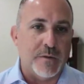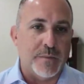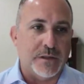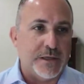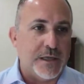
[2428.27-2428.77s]

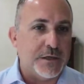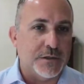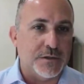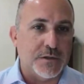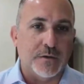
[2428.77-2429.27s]

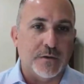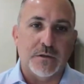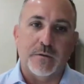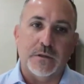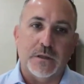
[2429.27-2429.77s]
rehabilitation. So it's
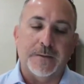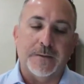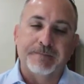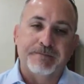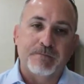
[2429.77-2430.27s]
knowing
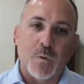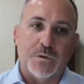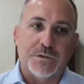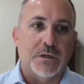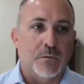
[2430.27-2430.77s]

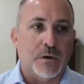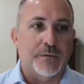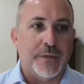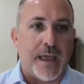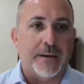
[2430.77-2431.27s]
what's going to work
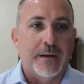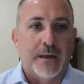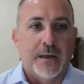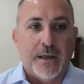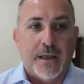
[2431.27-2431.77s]
for that.
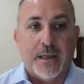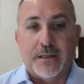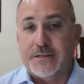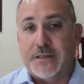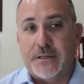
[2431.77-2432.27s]
And like
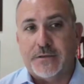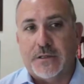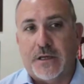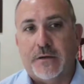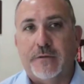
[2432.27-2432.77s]
you said, there's a
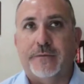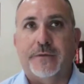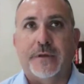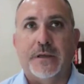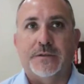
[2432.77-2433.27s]
lot of
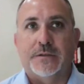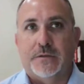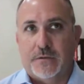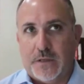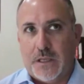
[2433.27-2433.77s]
things
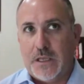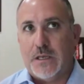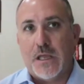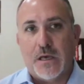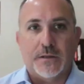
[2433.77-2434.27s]
in
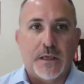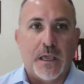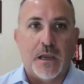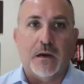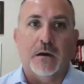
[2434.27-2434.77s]

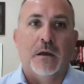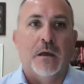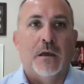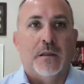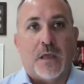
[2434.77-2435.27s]
healthcare
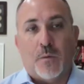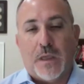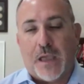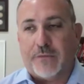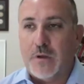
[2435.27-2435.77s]
that we
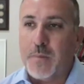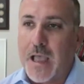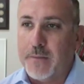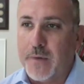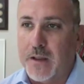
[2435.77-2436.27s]
have to
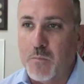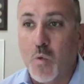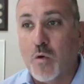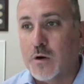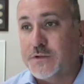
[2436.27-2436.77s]
abide by
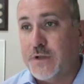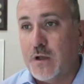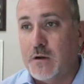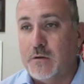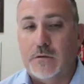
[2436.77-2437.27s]
more
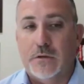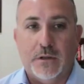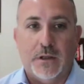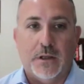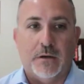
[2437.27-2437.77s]
so
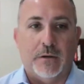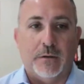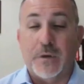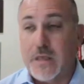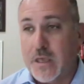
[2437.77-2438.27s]

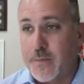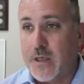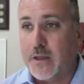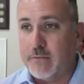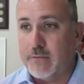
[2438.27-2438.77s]
with
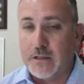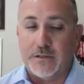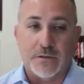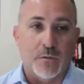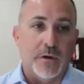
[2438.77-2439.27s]
HIPAA and
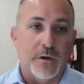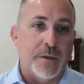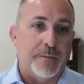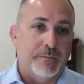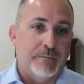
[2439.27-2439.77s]
regulatory and
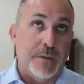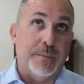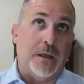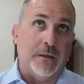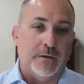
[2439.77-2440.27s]

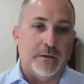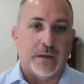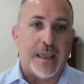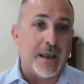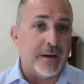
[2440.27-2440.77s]
PIPEDA in
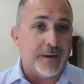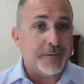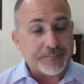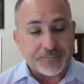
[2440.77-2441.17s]
Canada.